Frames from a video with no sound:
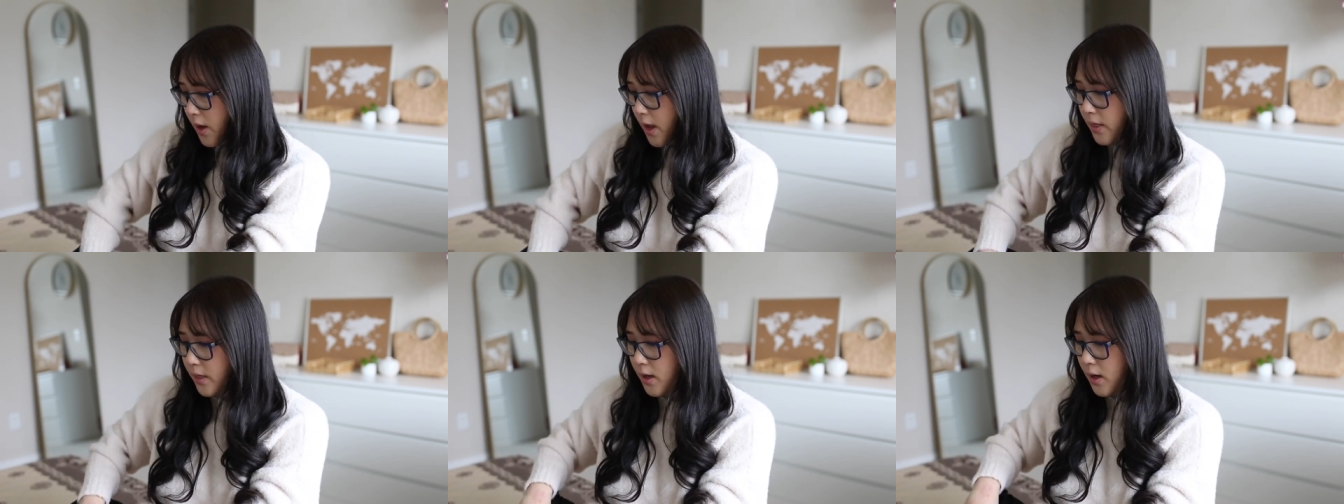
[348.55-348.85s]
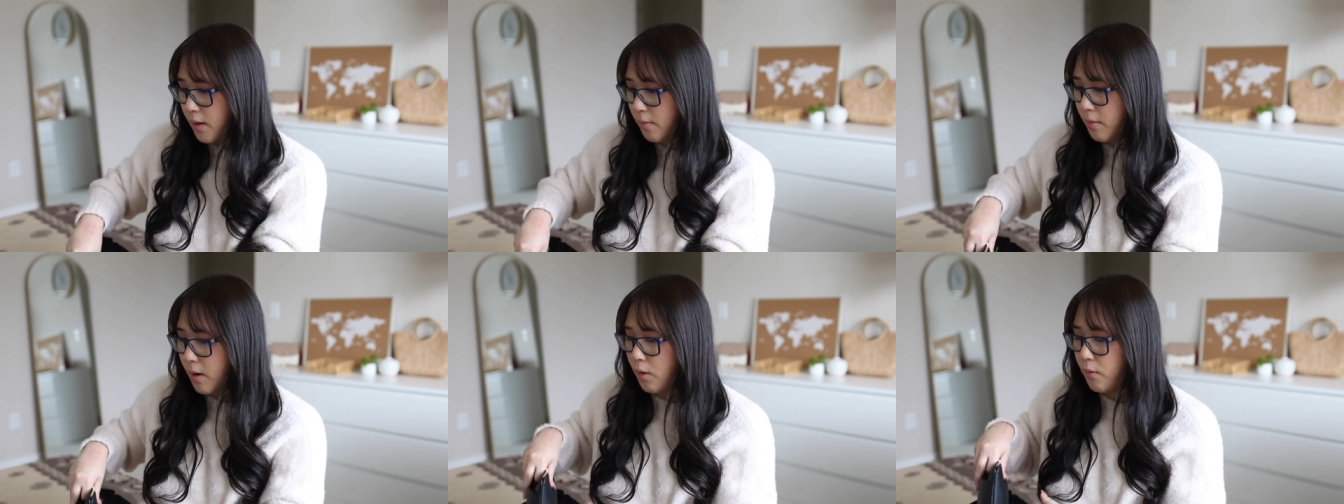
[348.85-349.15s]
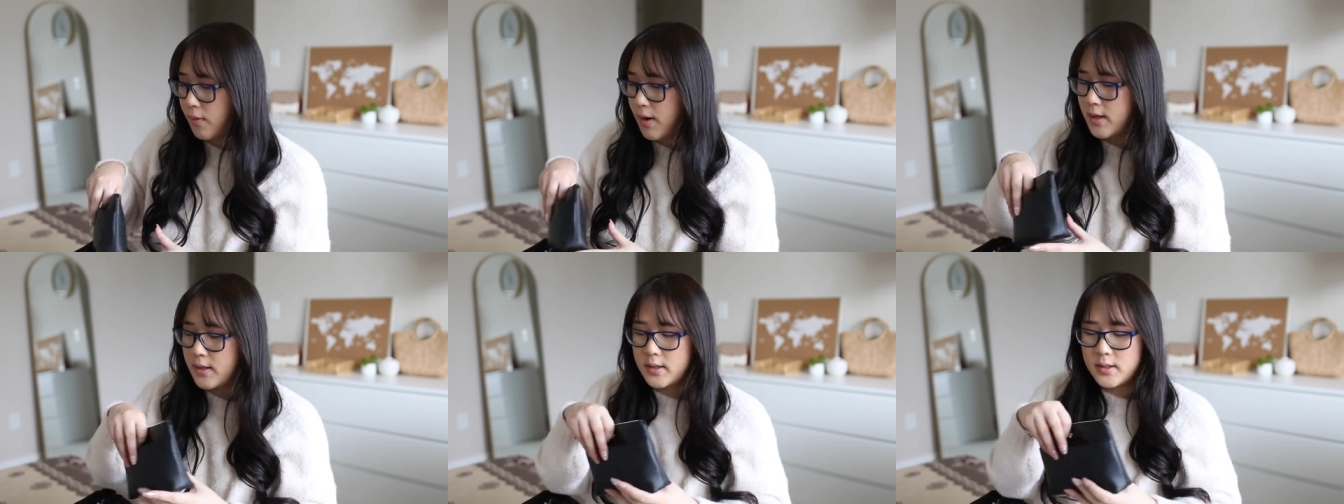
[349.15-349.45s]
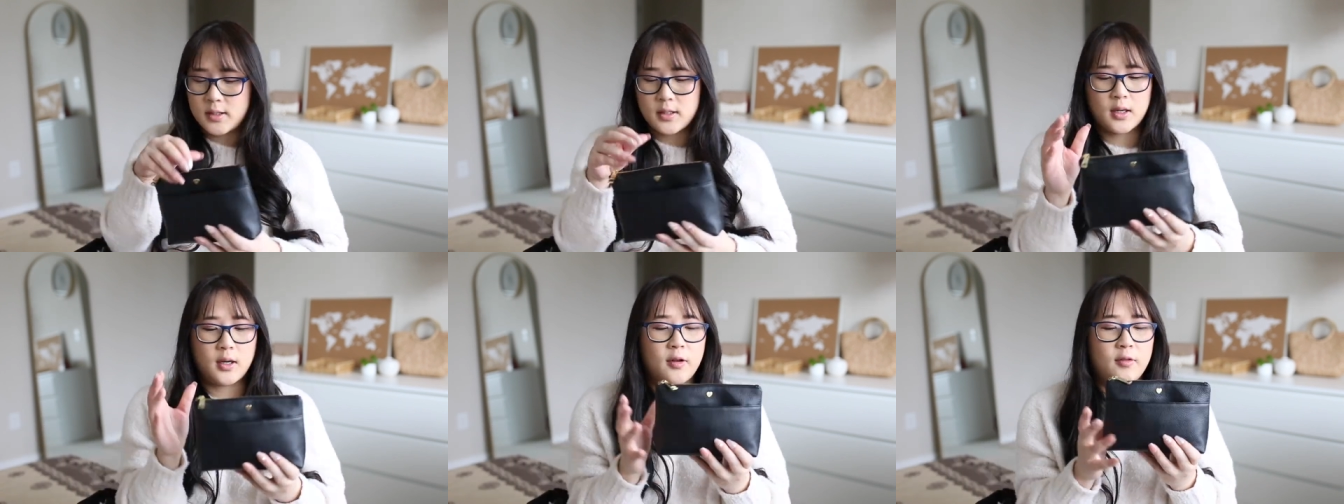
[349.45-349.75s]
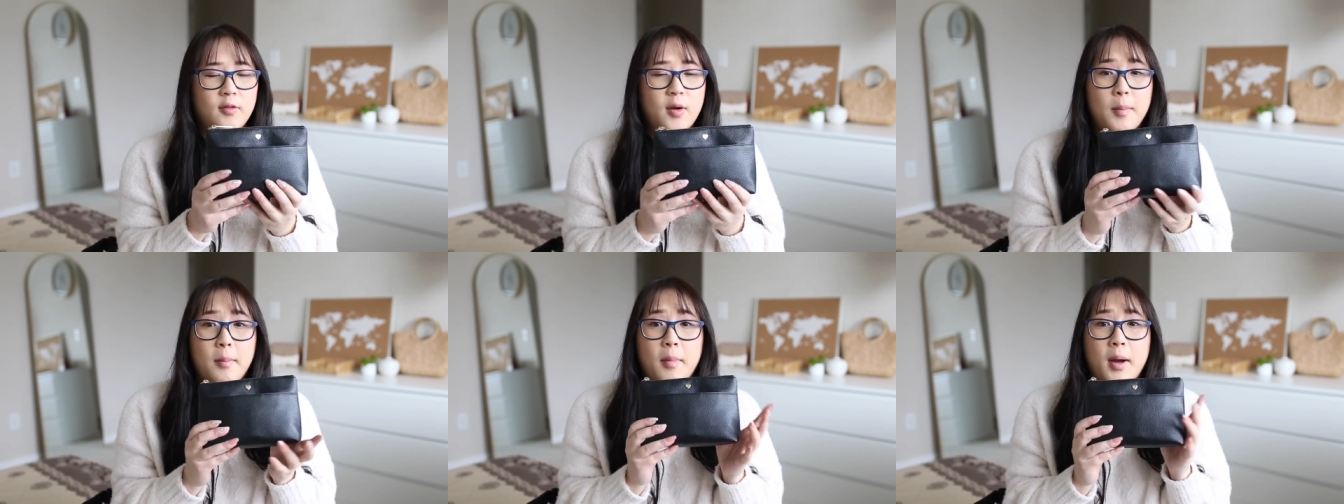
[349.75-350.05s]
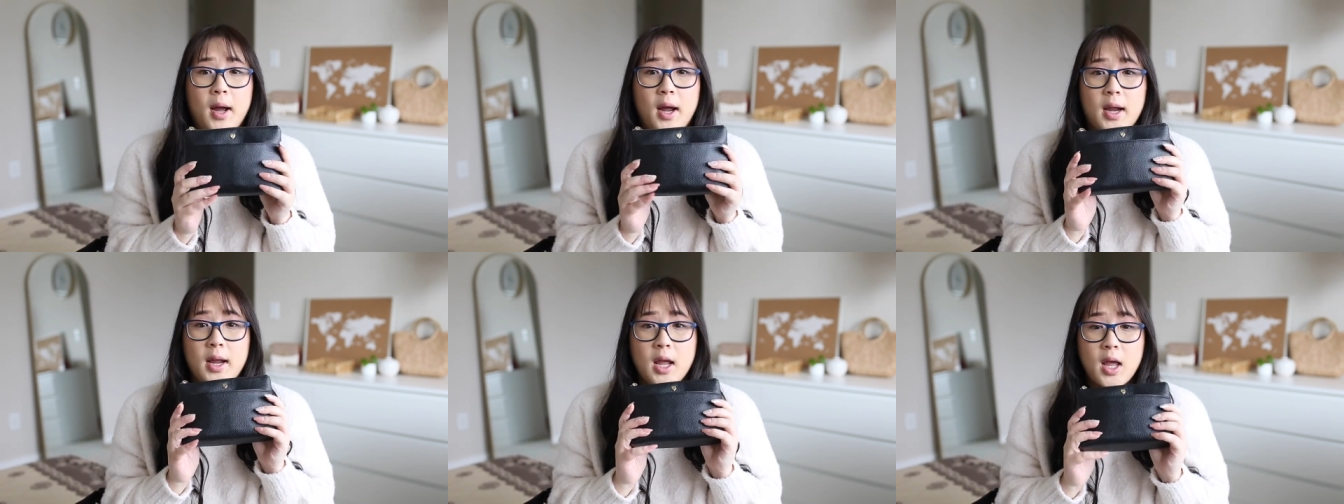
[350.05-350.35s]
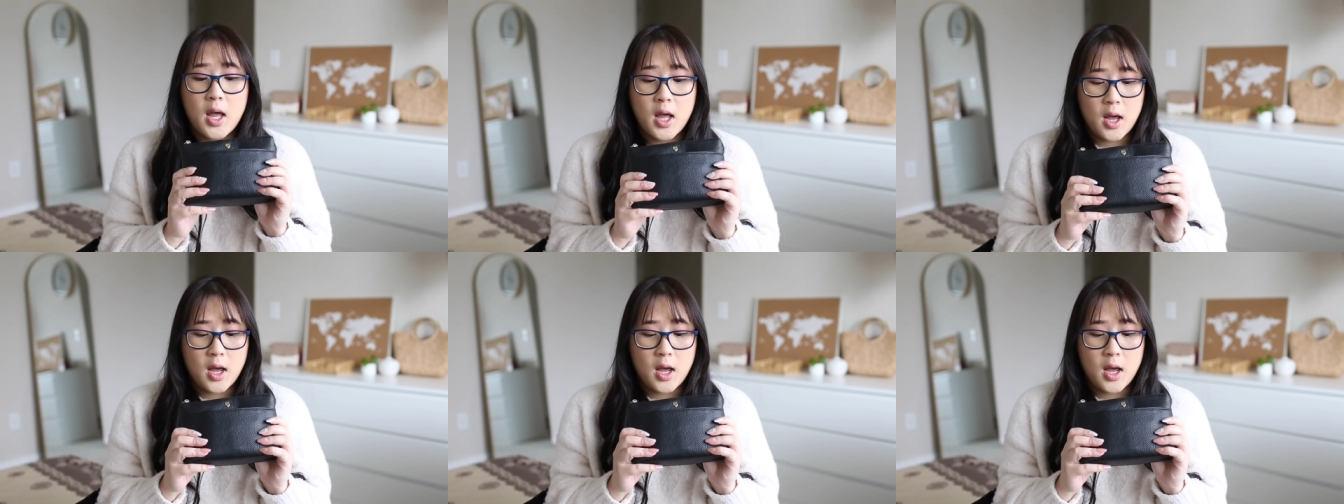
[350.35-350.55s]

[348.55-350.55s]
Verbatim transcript: And then my rest of my